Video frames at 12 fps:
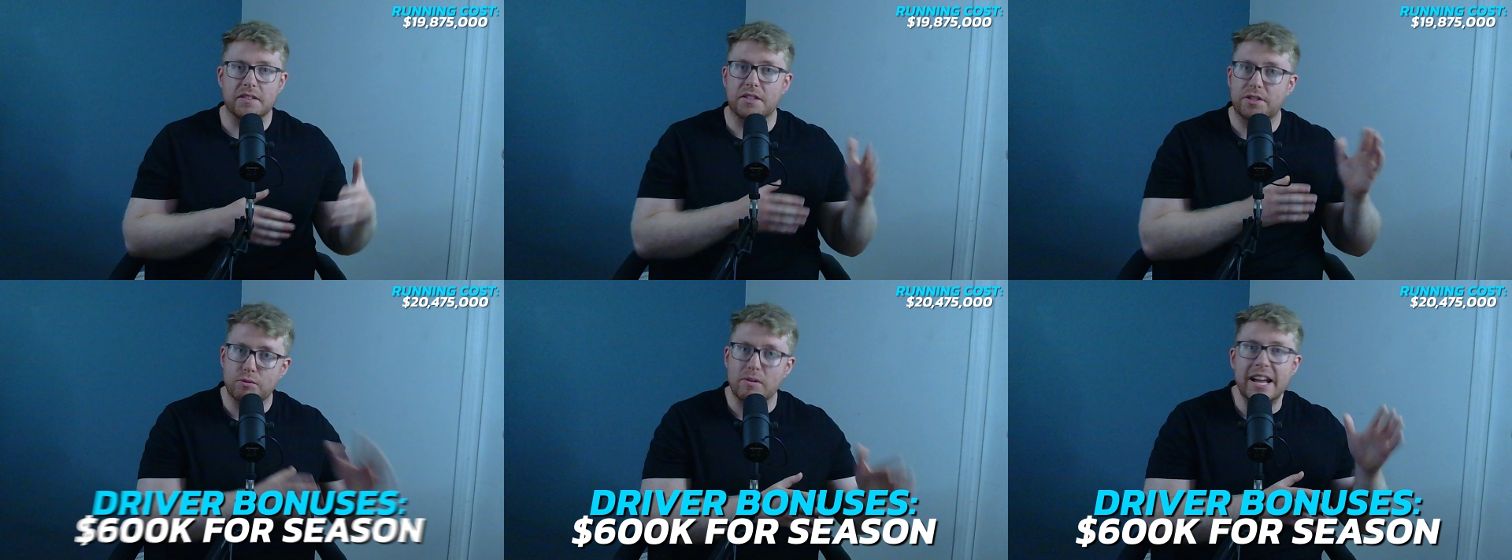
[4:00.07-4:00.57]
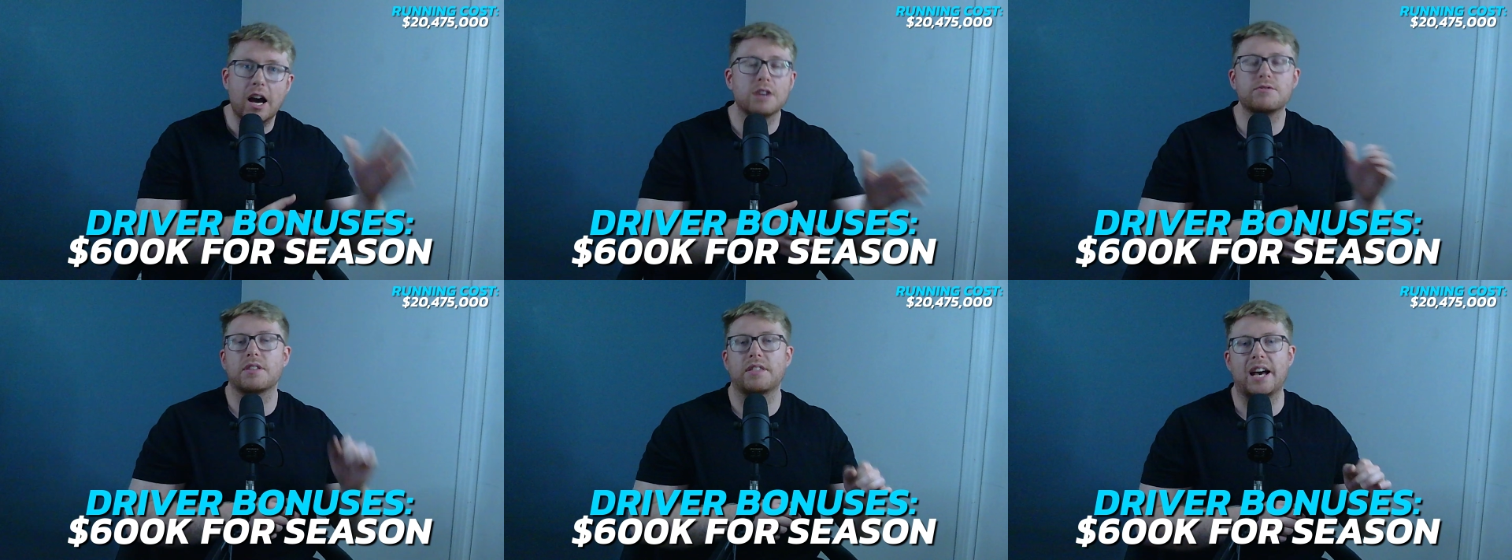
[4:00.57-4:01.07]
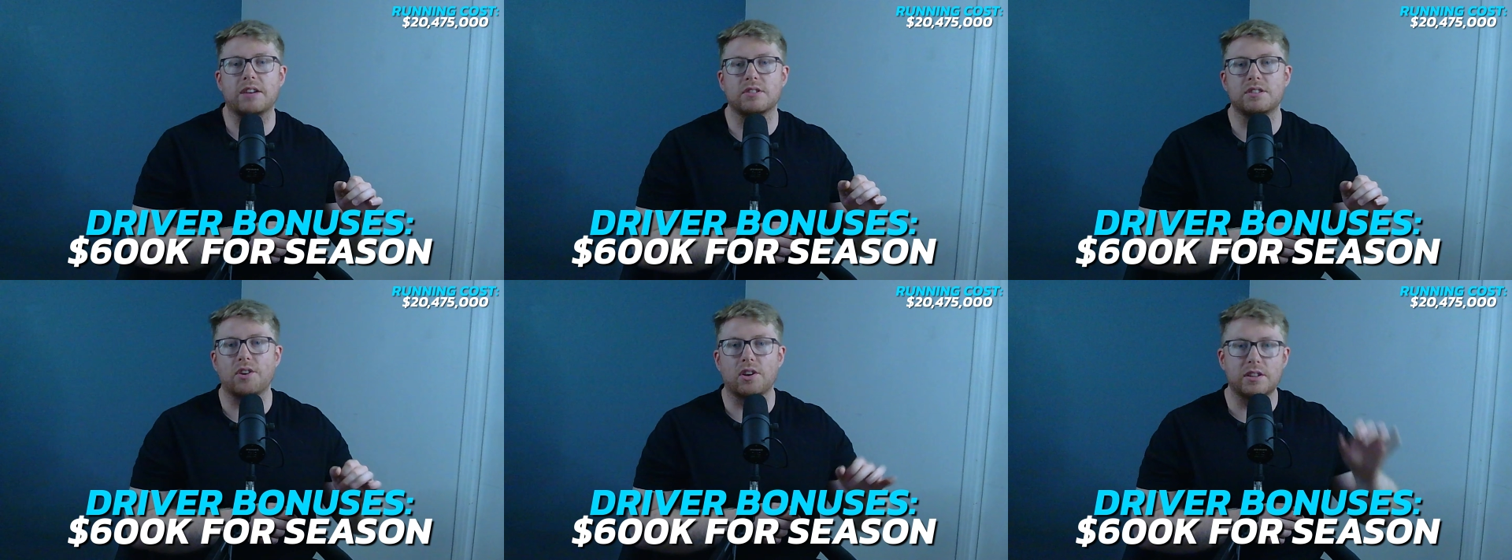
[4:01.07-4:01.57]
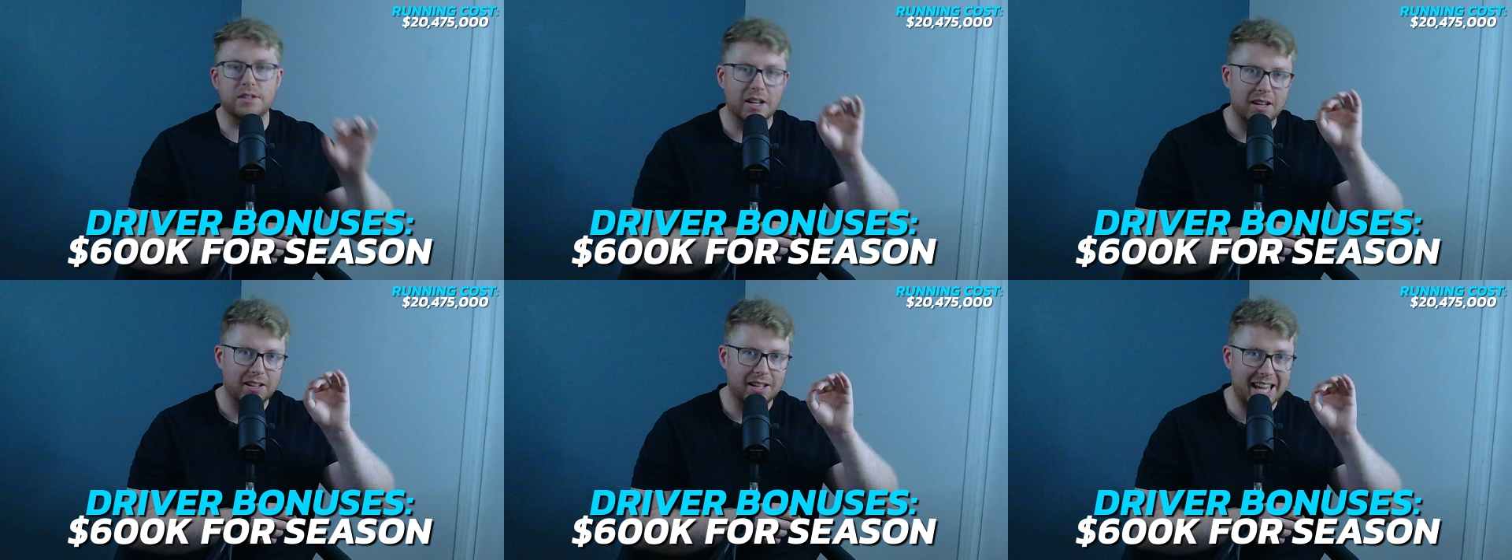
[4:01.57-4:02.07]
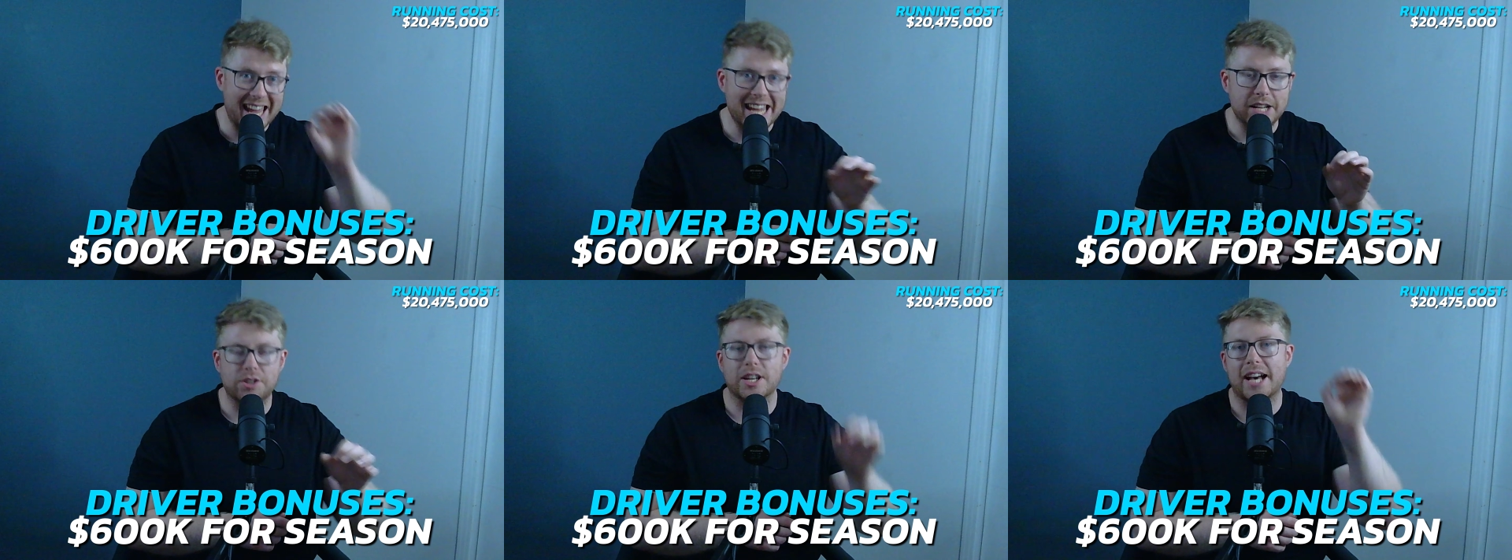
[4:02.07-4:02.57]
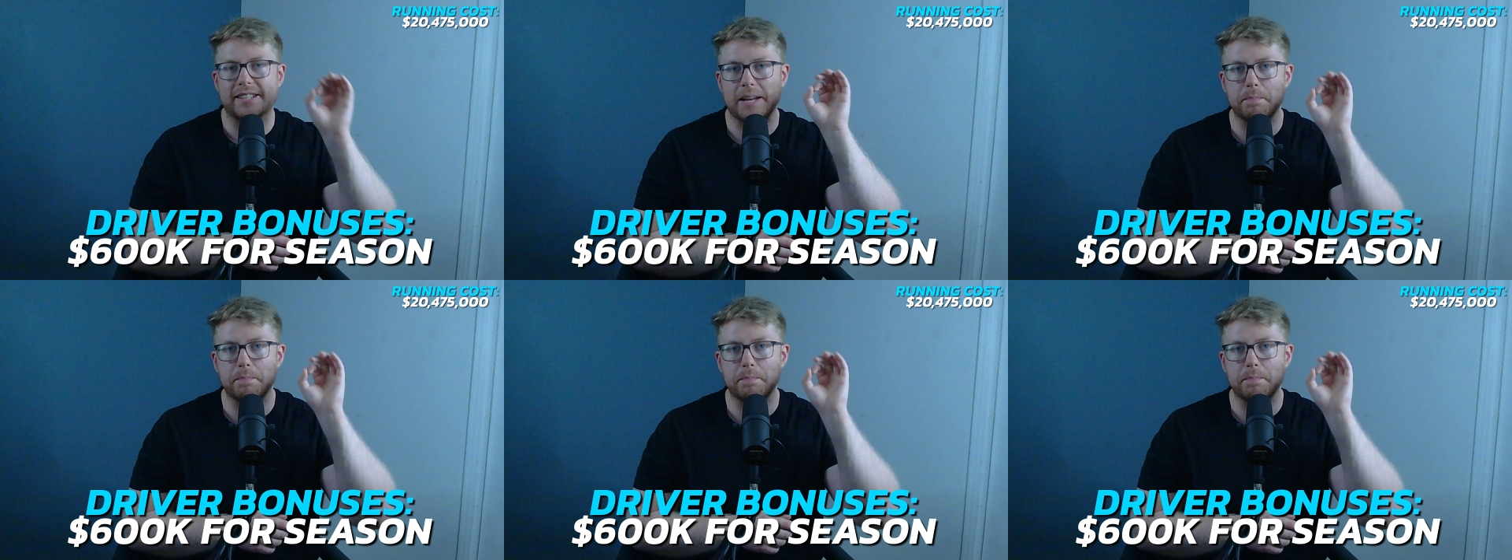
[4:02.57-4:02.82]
$300,000 each as a